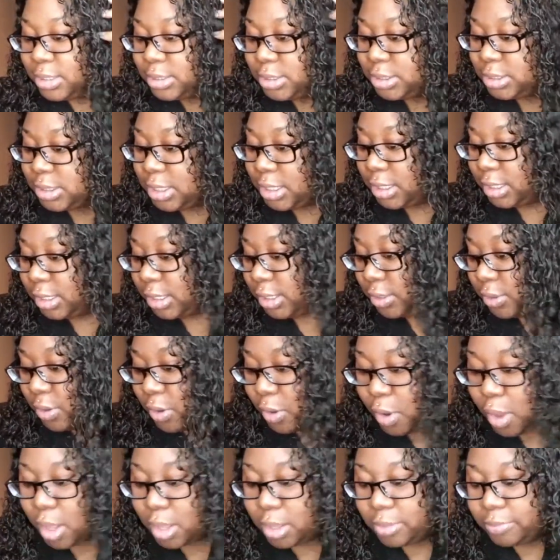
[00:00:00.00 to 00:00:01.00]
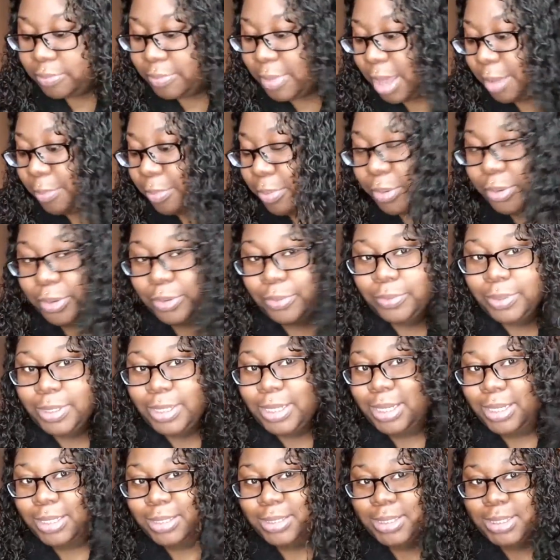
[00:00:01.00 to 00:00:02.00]
Channeling all of my Puerto
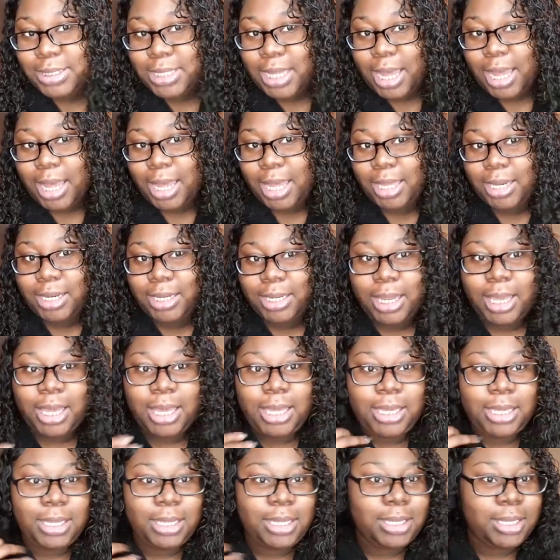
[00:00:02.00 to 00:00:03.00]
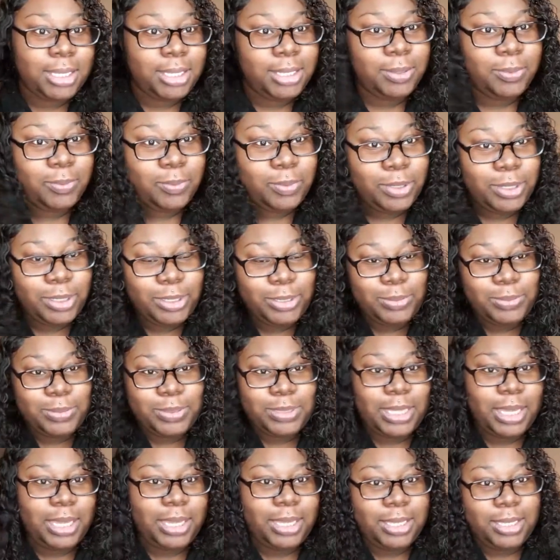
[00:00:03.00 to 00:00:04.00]
Rican side. Like, what are you
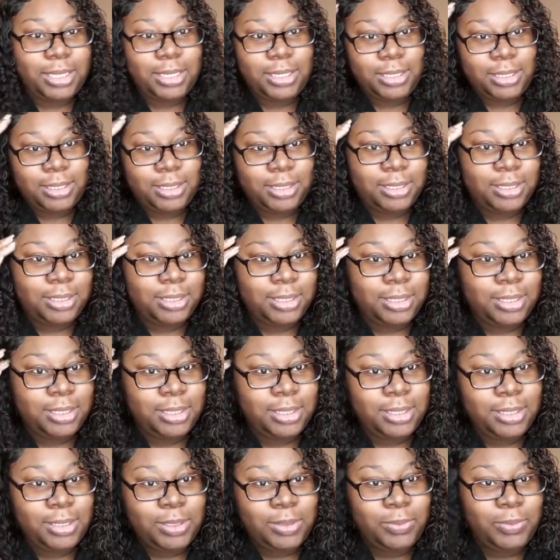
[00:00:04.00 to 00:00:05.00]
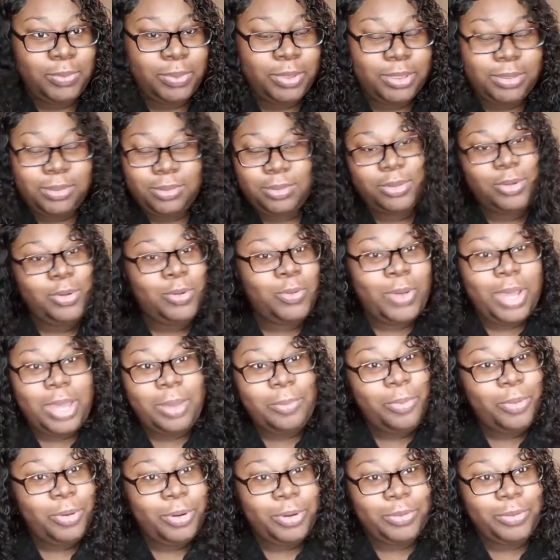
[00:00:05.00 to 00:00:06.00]
saying? Who
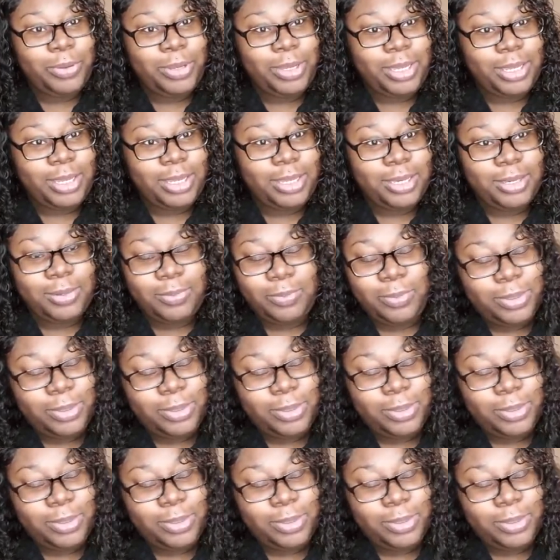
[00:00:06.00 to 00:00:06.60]
ain't Puerto Rican?